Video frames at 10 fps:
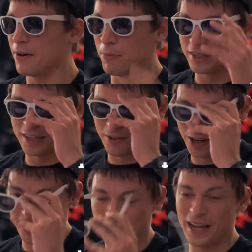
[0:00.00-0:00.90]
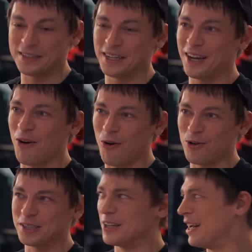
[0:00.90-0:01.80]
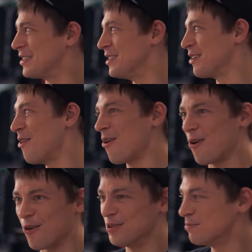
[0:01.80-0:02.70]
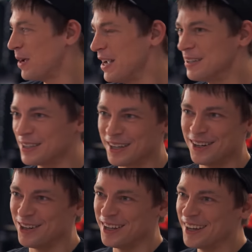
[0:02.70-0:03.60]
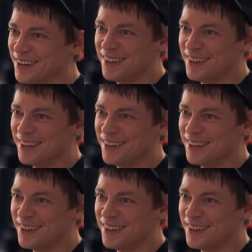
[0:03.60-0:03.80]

I got a bunch of different color glasses. I got orange glasses in the car, orange pants. I got all that.